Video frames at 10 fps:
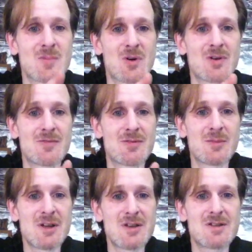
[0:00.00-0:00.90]
more
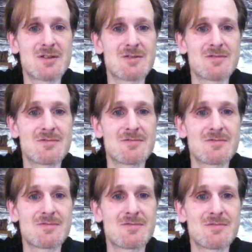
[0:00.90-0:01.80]
information
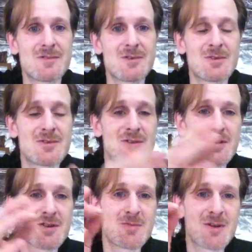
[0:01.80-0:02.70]
you know, when you take
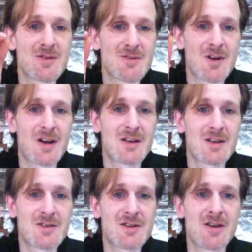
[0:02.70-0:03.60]
somebody who's highly
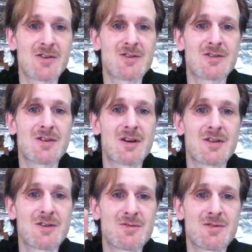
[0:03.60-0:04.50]
intelligent,
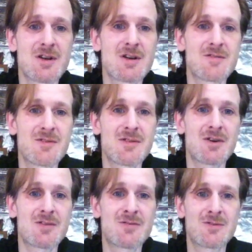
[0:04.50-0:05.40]
highly creative,
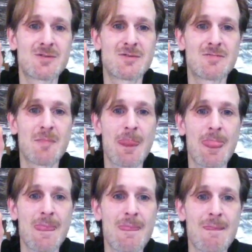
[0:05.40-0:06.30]
thoughtful,
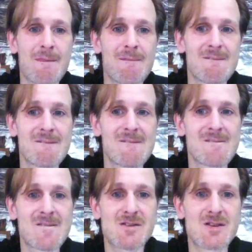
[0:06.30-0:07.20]

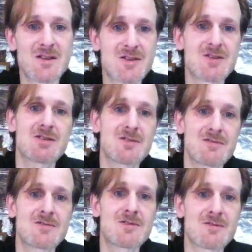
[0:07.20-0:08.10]
artistic,
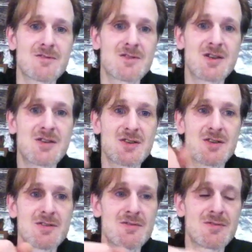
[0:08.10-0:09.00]
you know,
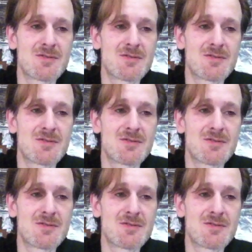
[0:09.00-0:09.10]
sensitive,